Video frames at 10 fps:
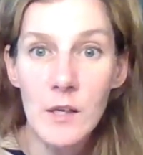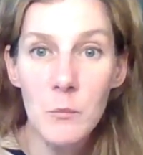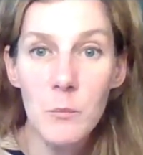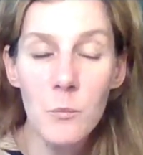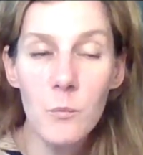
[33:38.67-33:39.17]

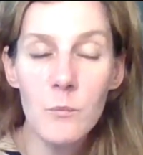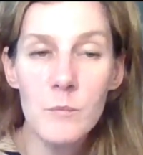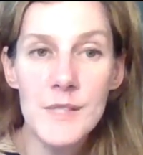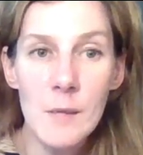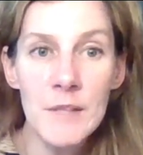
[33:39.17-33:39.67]
or
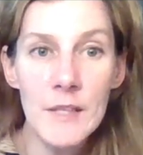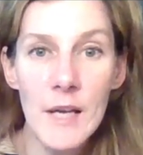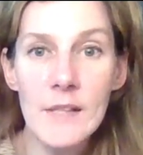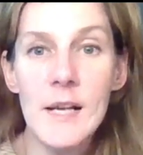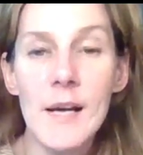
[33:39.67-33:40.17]
something
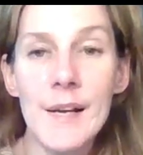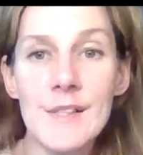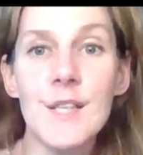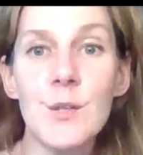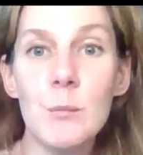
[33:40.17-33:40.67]
God's not
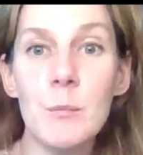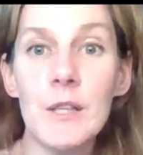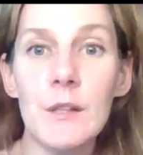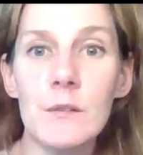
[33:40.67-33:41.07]
asking you to be,